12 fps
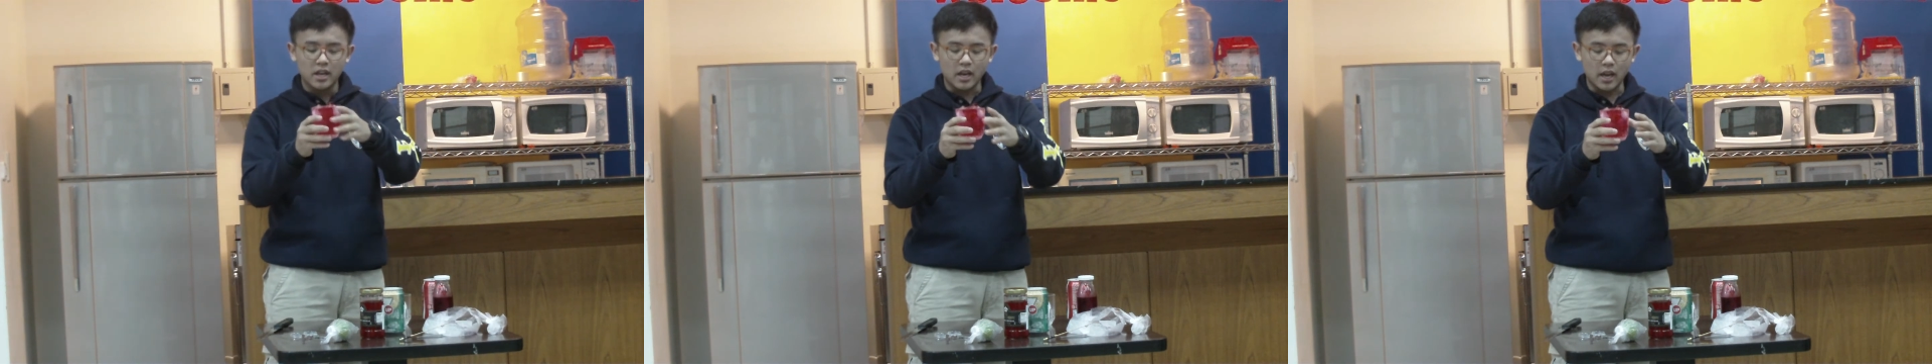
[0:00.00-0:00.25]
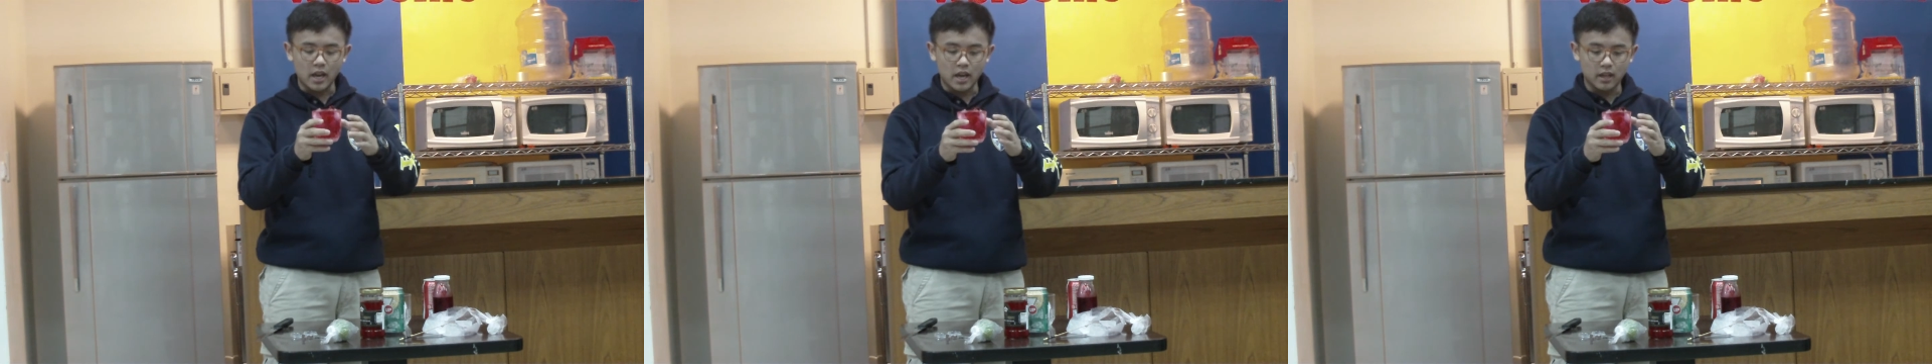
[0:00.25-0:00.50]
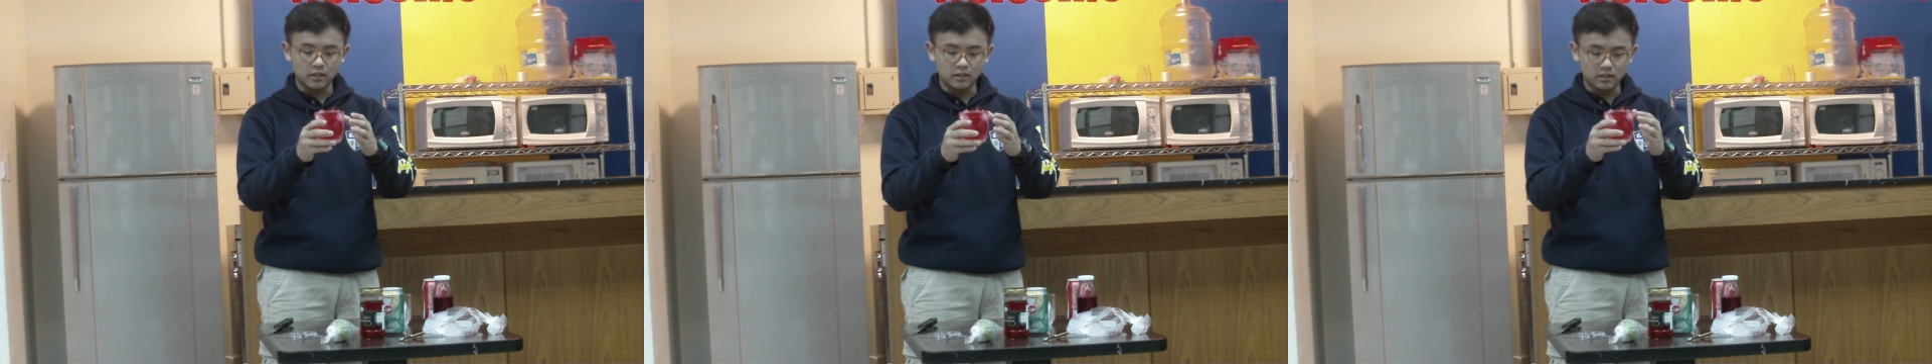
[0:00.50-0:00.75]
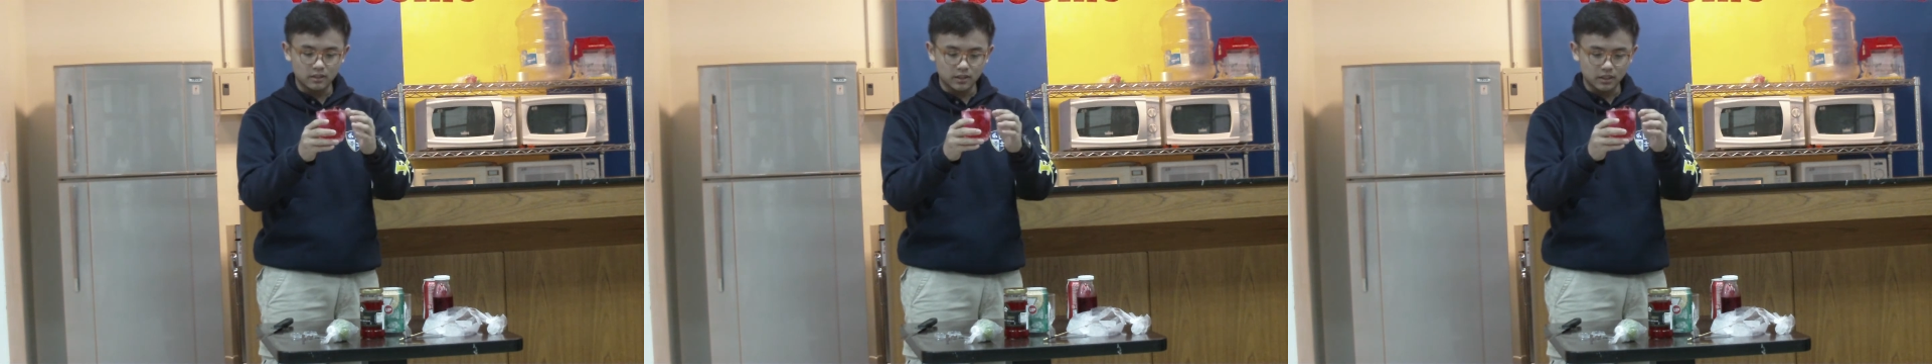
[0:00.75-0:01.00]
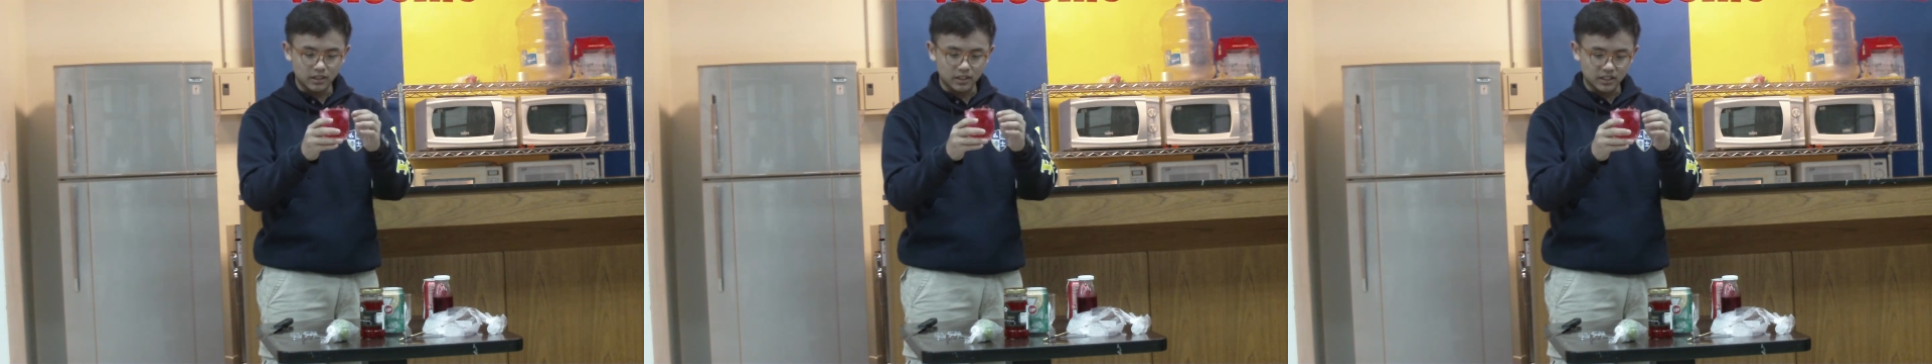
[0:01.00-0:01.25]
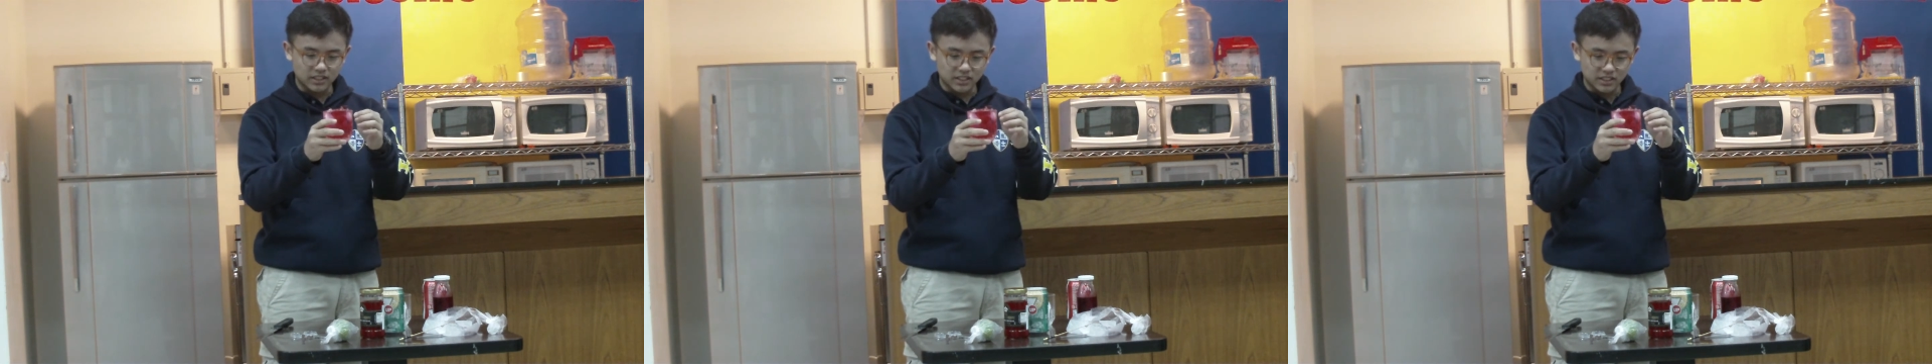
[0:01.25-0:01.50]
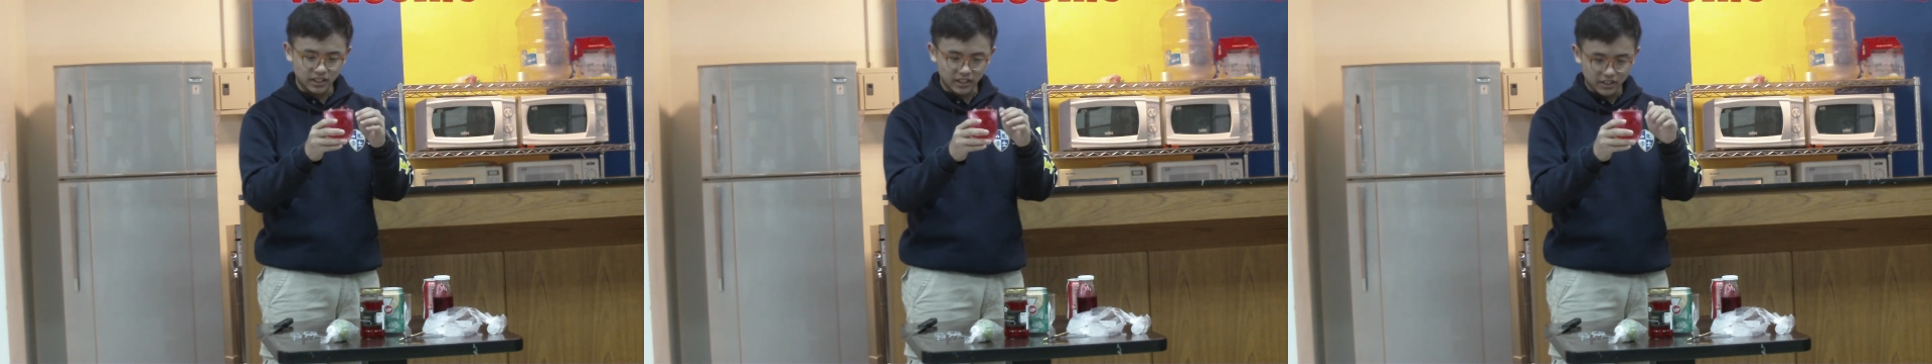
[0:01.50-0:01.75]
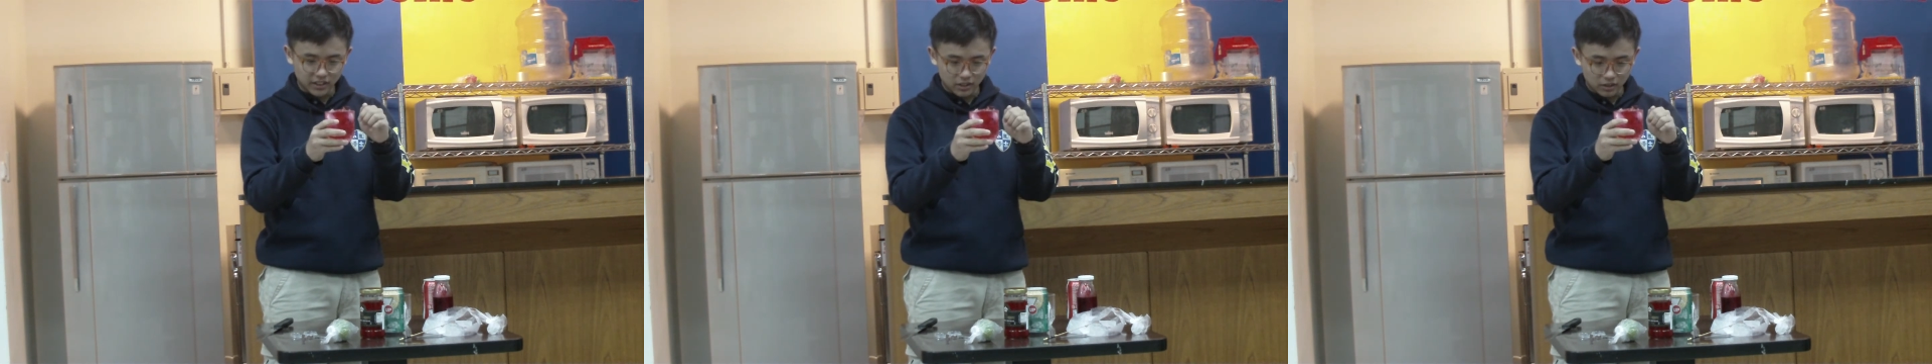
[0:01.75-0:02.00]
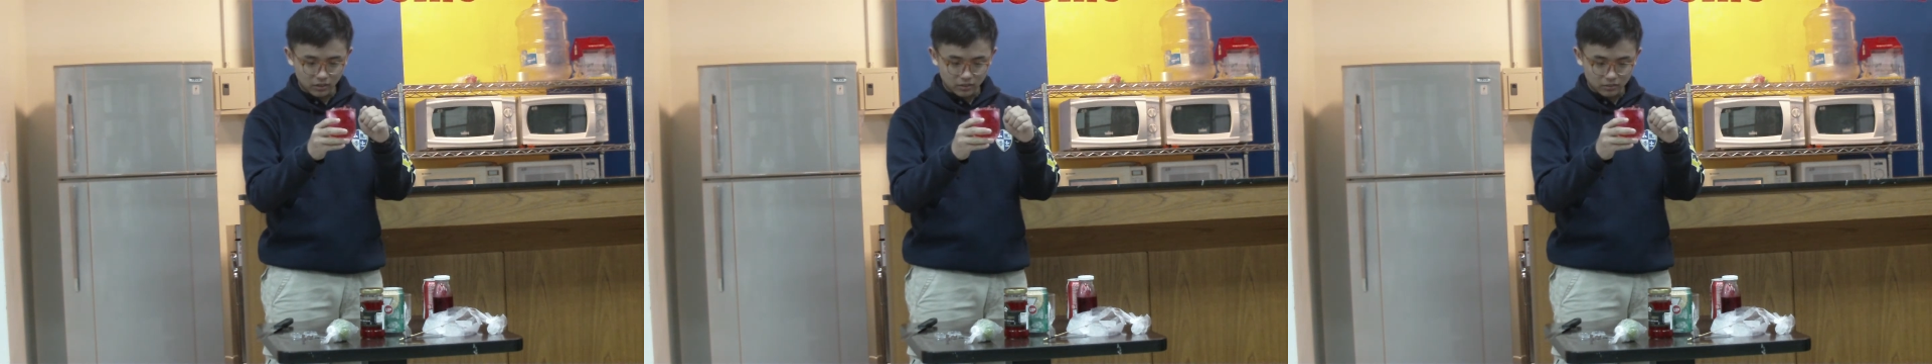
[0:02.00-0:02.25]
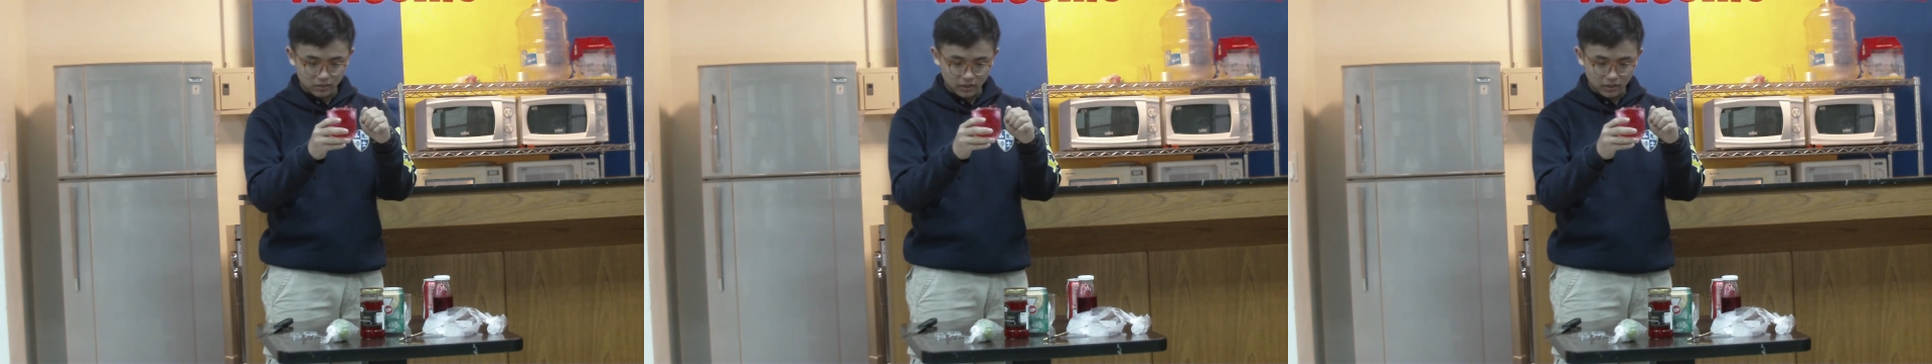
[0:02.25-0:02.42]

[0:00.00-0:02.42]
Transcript: And it's a little,